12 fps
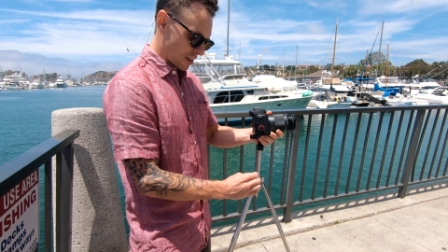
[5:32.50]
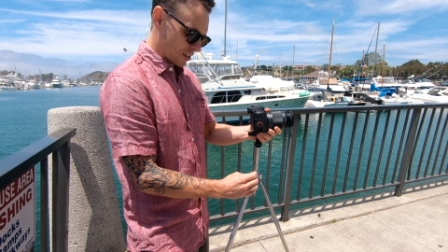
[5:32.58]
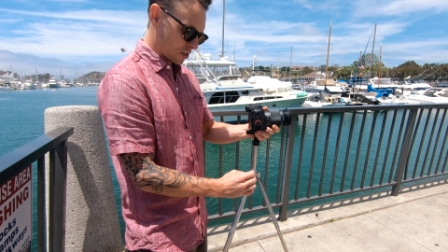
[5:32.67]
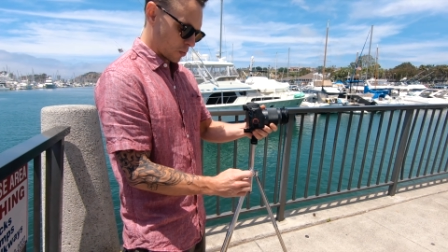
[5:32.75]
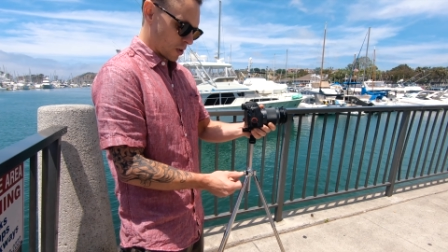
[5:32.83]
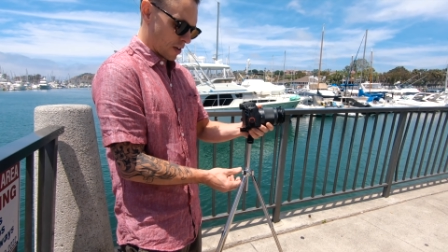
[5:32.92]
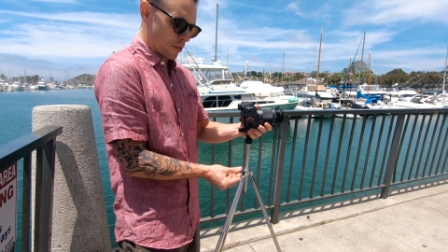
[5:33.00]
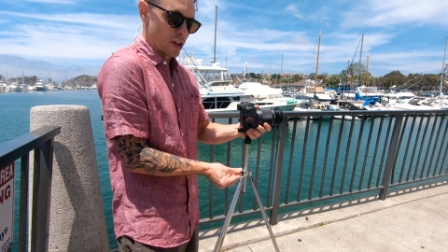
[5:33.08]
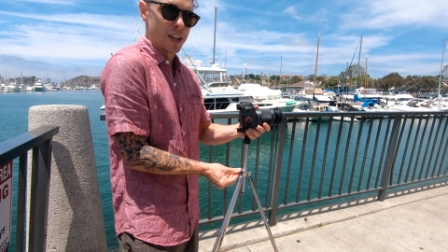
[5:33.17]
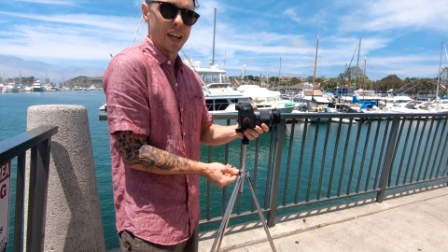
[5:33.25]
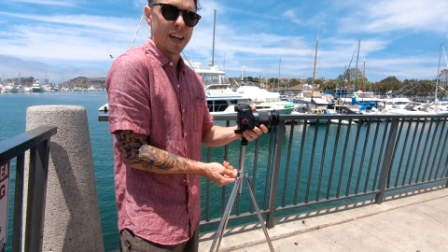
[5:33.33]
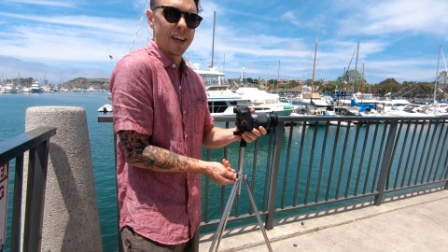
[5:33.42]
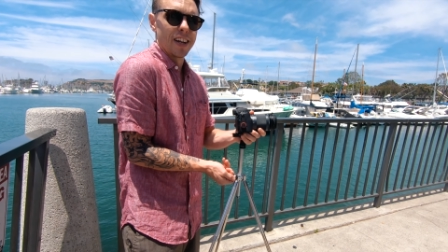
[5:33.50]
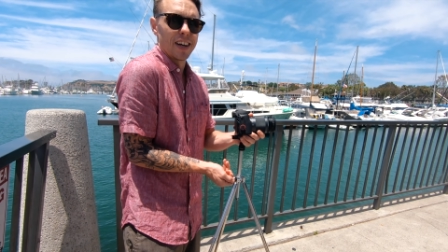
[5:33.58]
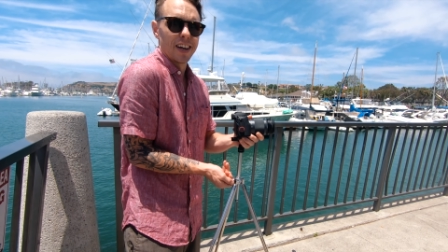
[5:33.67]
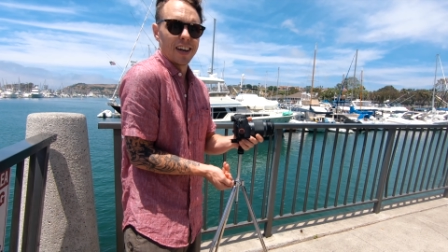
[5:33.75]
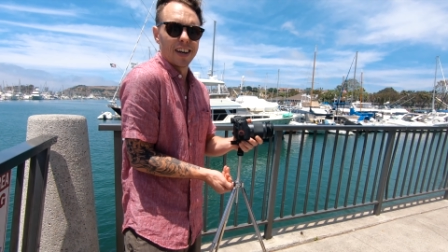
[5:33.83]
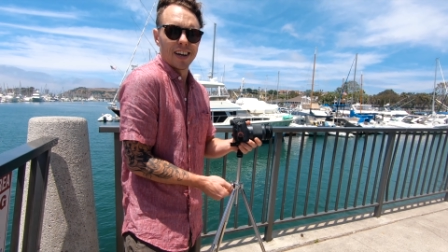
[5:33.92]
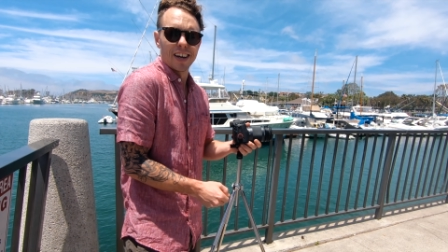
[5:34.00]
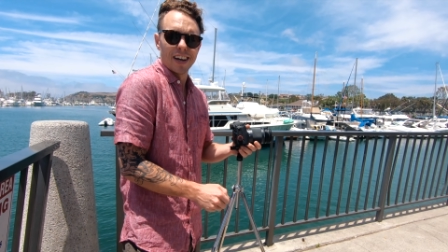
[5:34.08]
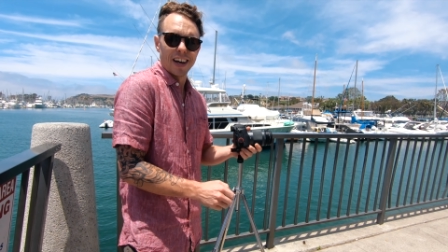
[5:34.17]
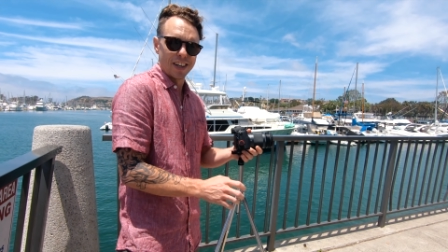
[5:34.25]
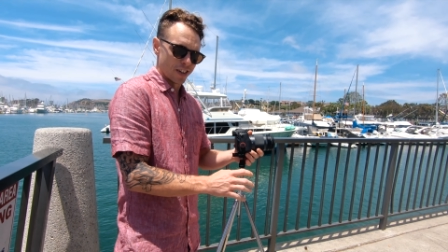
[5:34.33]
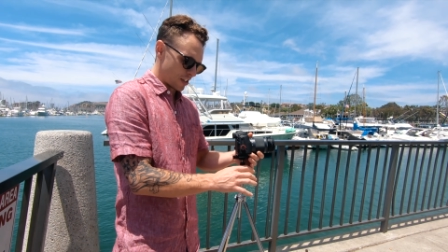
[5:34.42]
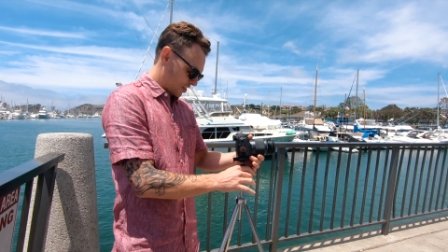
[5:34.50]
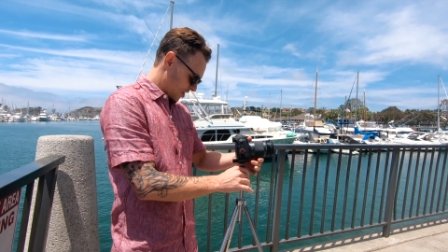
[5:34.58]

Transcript: to whatever you need and you're good to